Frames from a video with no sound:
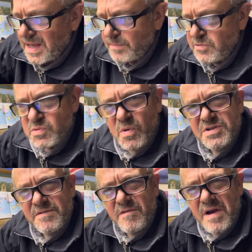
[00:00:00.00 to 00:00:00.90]
I'm just
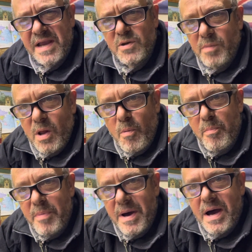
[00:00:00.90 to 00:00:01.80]
watching Rick double O
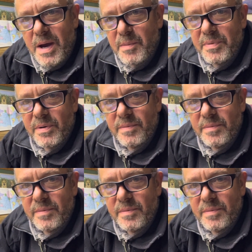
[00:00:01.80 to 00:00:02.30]
pipe.